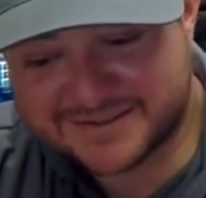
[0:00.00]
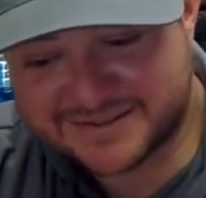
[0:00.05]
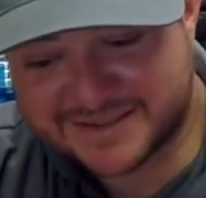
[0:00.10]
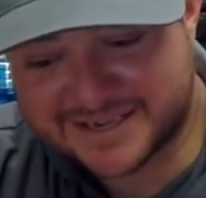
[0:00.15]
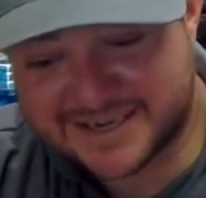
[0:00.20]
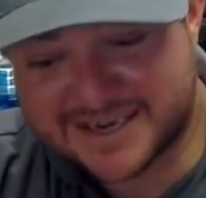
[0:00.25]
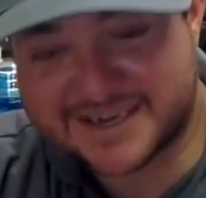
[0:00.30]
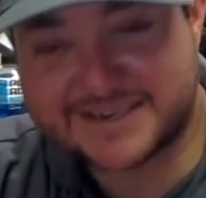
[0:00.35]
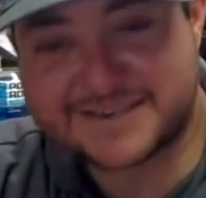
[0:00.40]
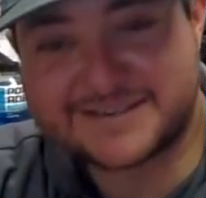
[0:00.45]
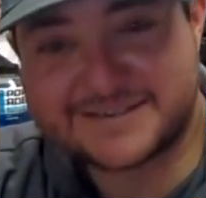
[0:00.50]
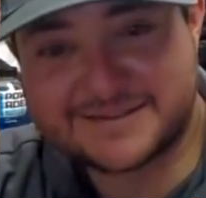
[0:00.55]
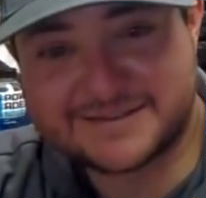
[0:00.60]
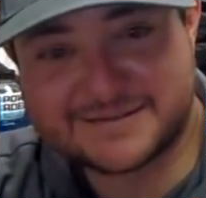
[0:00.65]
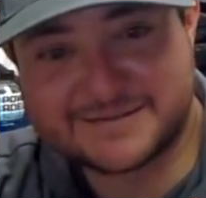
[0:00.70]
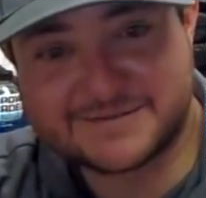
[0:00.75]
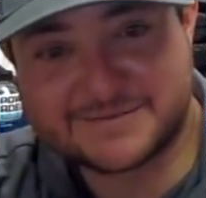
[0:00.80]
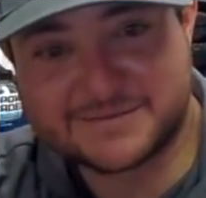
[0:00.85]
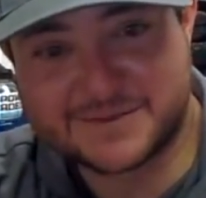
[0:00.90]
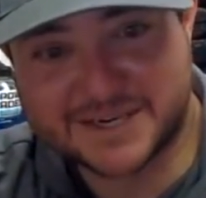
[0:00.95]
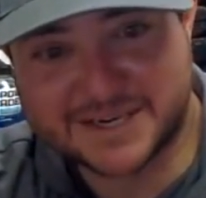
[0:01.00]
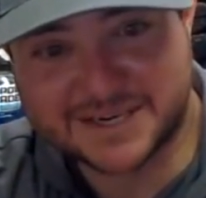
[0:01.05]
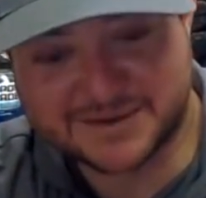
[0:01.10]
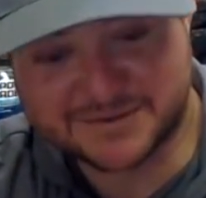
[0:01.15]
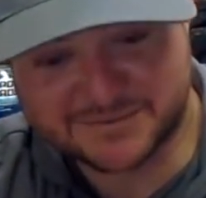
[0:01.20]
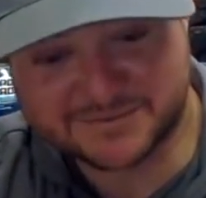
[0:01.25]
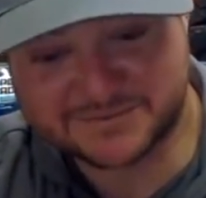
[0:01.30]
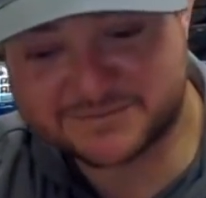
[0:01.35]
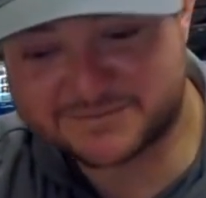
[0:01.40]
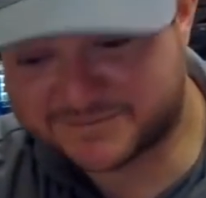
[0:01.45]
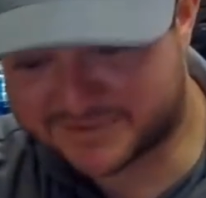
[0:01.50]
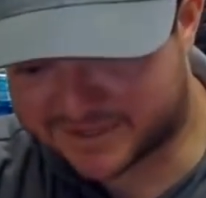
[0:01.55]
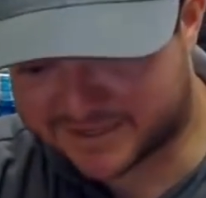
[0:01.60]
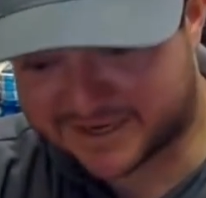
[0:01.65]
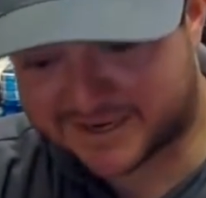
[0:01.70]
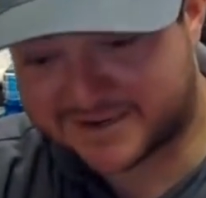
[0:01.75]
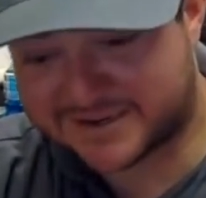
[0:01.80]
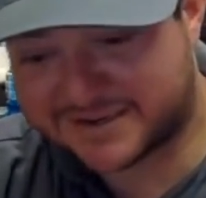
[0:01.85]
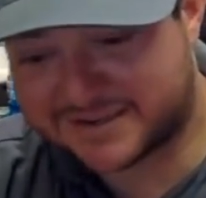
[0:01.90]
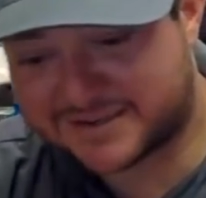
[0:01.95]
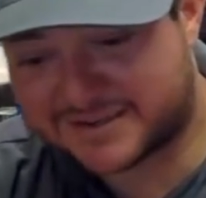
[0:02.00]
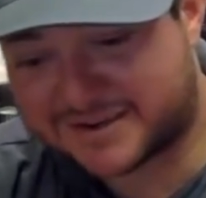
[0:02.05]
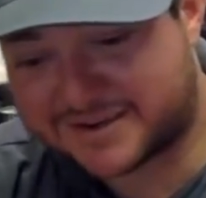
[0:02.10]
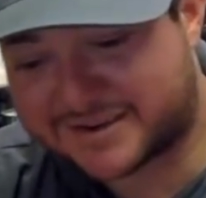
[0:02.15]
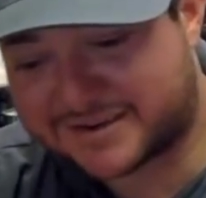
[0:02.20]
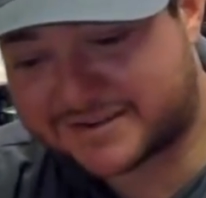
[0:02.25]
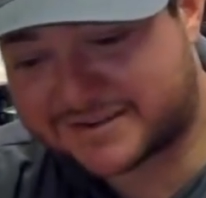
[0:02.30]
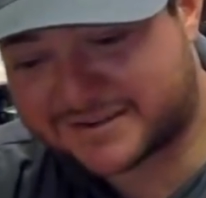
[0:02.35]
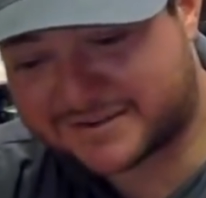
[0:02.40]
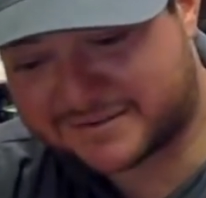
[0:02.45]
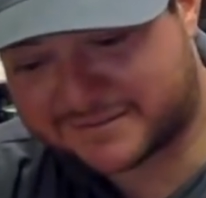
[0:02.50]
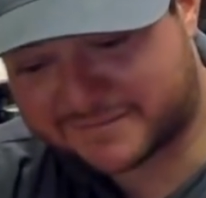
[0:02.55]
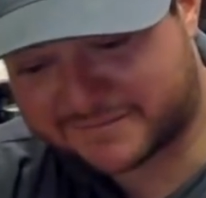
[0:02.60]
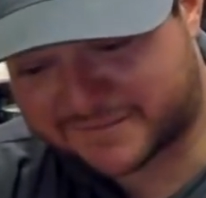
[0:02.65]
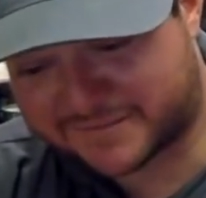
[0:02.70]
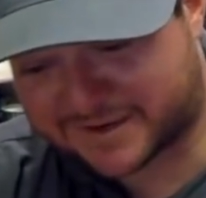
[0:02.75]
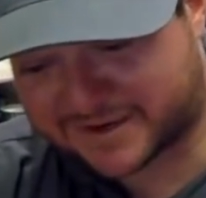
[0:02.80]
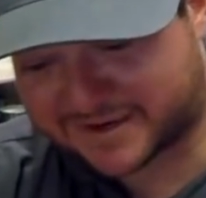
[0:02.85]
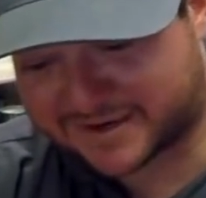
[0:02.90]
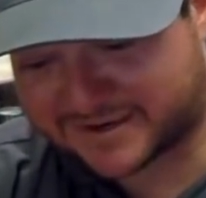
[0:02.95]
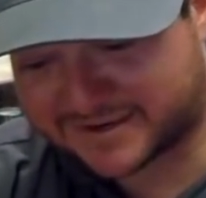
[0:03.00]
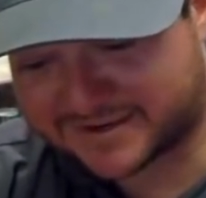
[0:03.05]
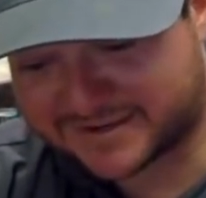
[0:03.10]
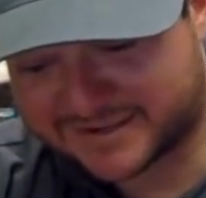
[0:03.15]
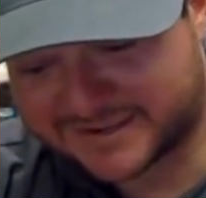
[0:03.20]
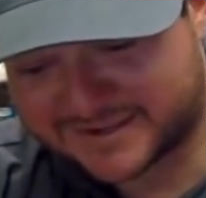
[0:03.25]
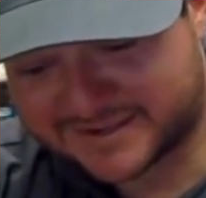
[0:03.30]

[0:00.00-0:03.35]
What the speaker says: Then when you start to search for,